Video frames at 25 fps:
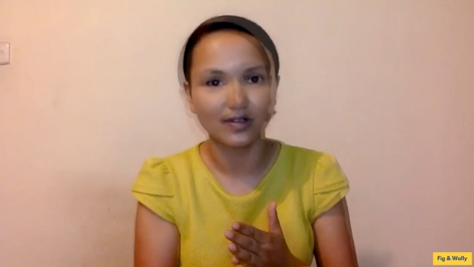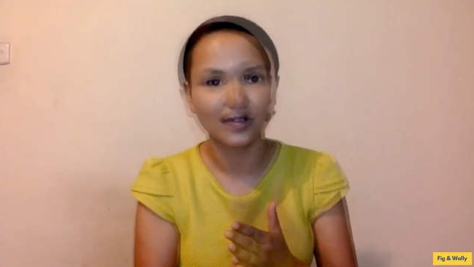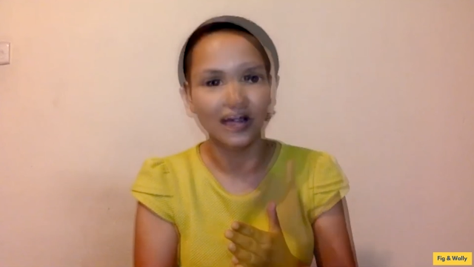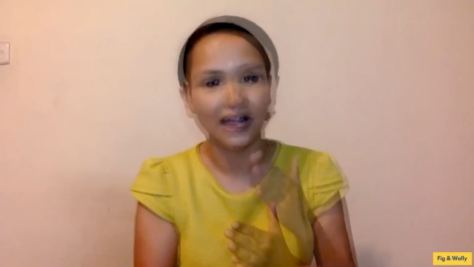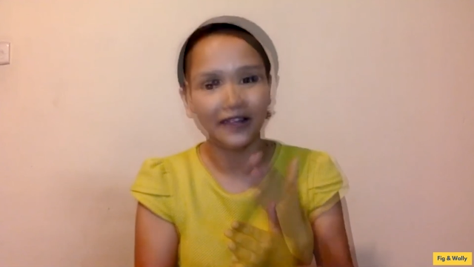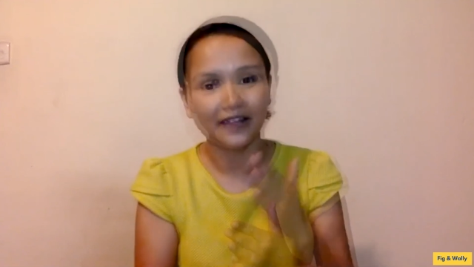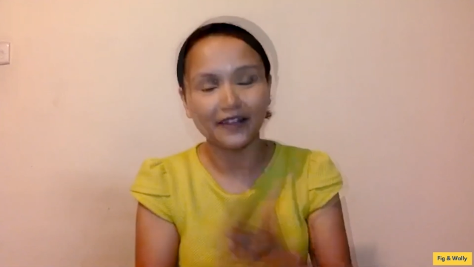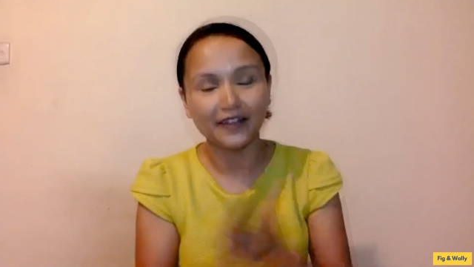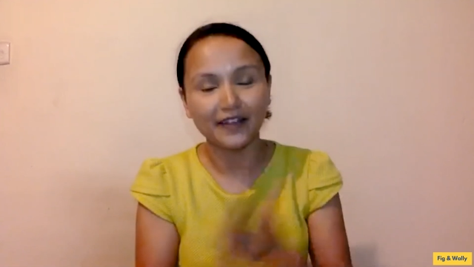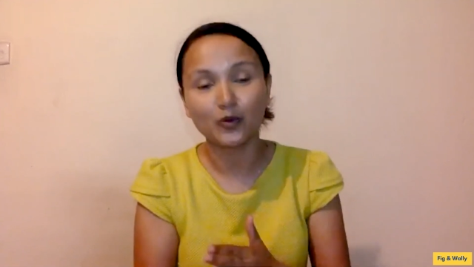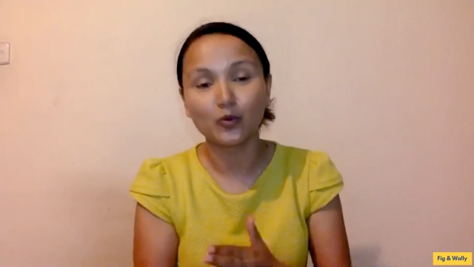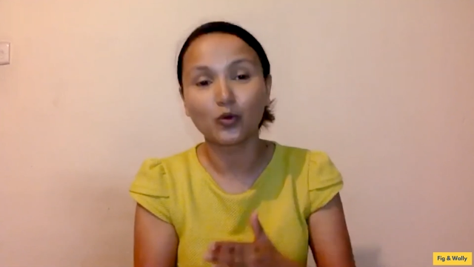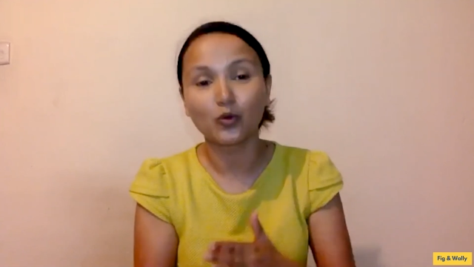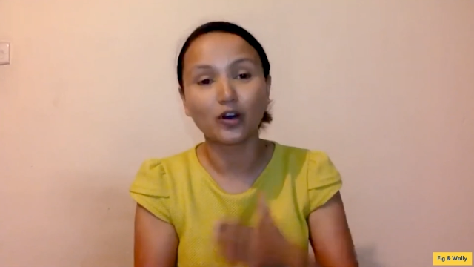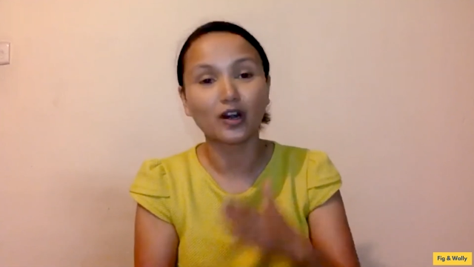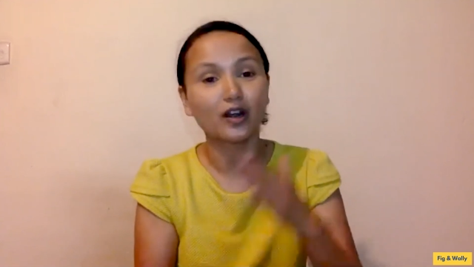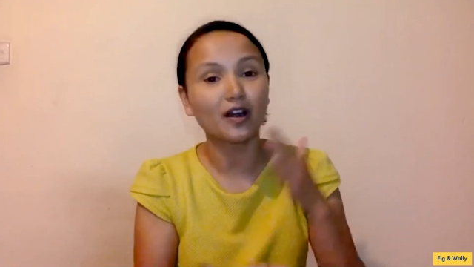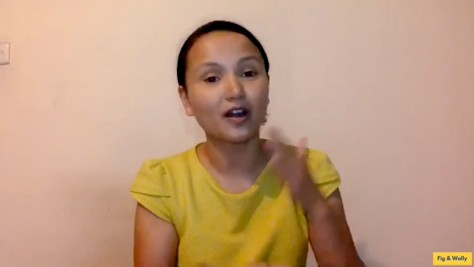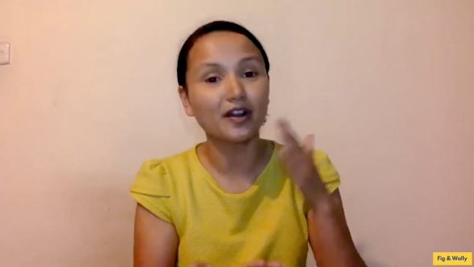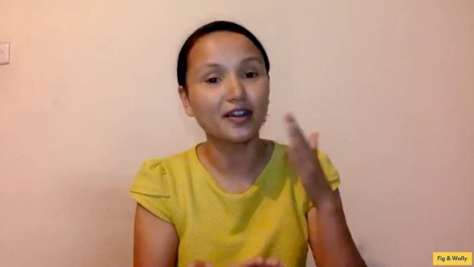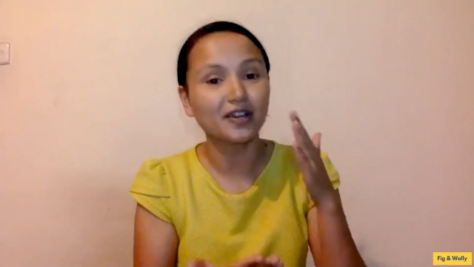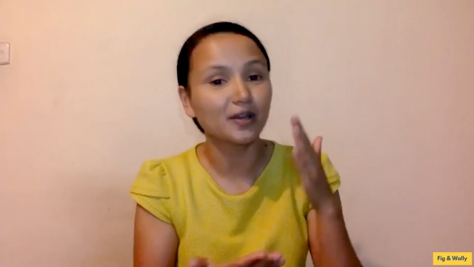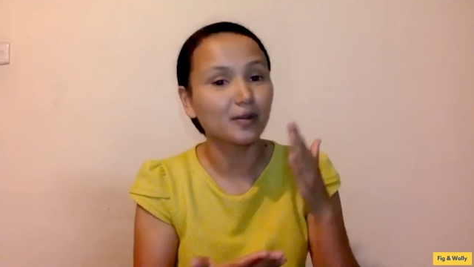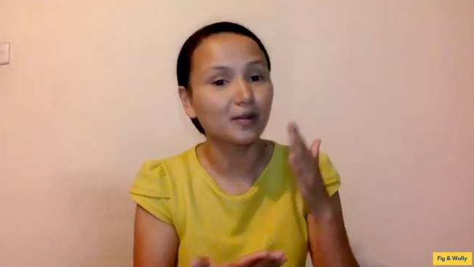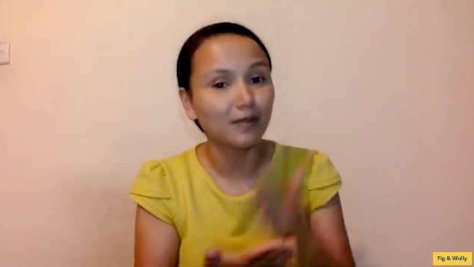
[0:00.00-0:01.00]
And then work
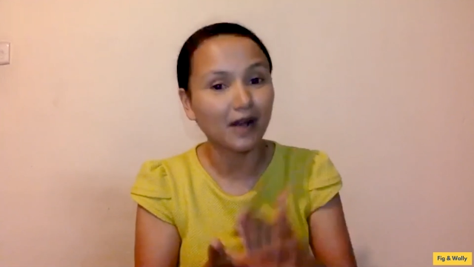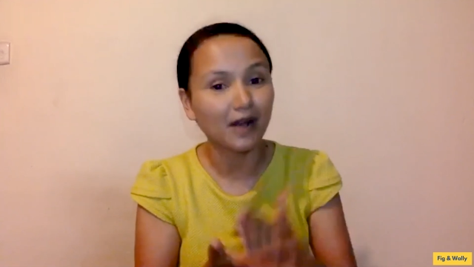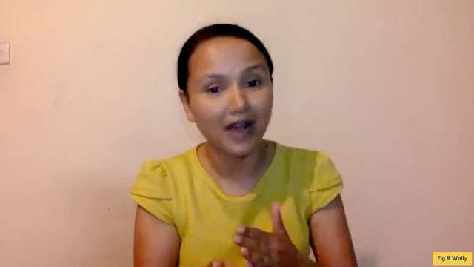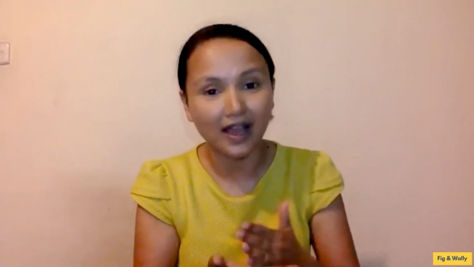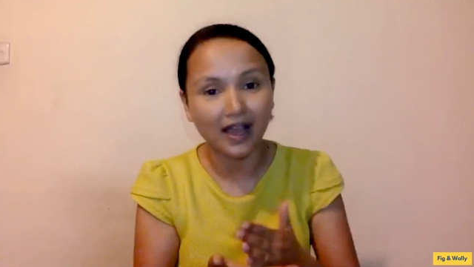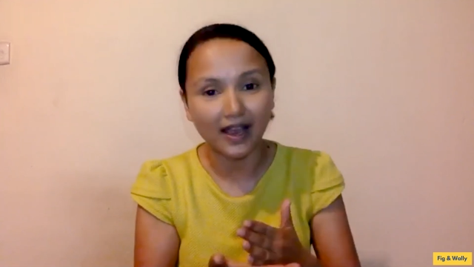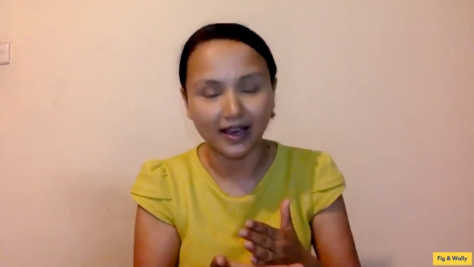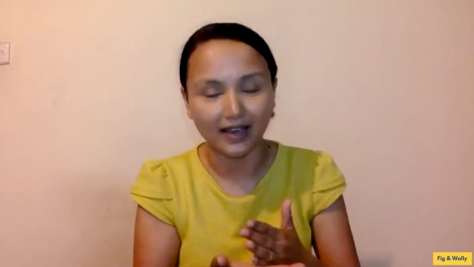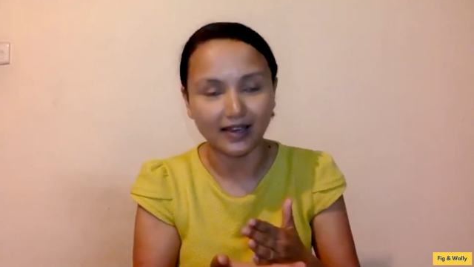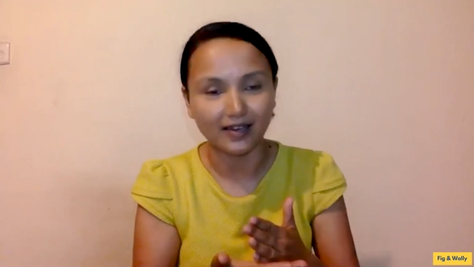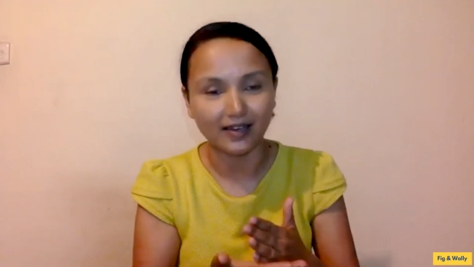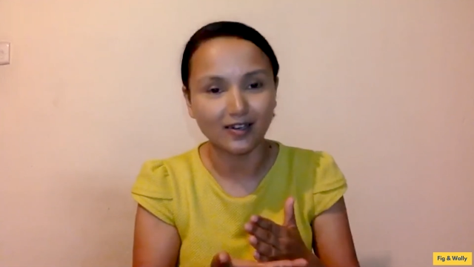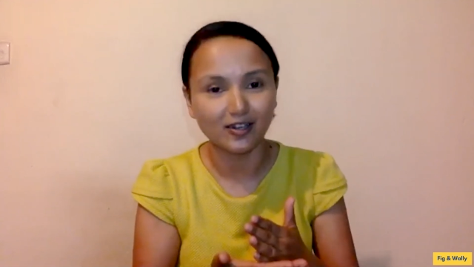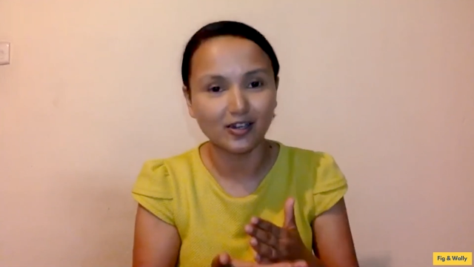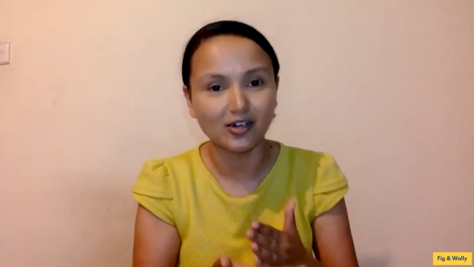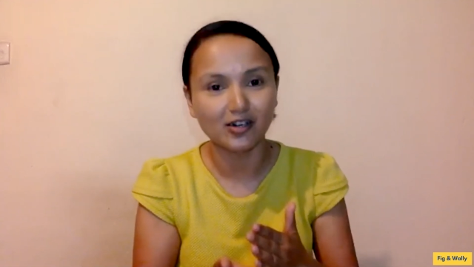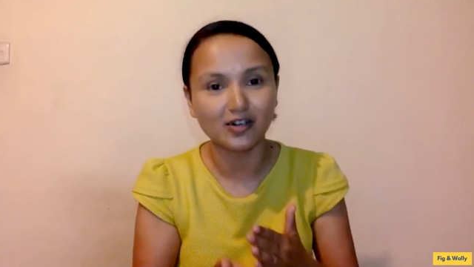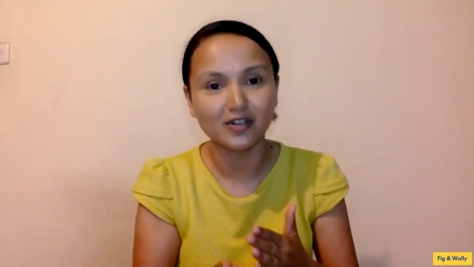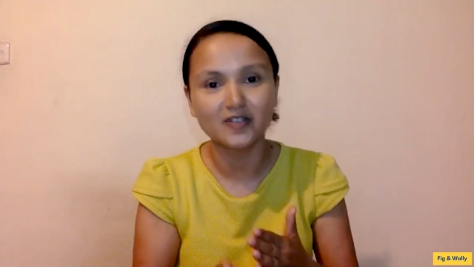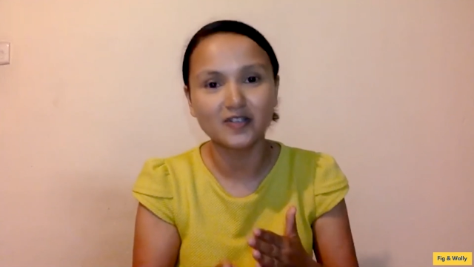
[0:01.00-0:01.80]
on your mind, learn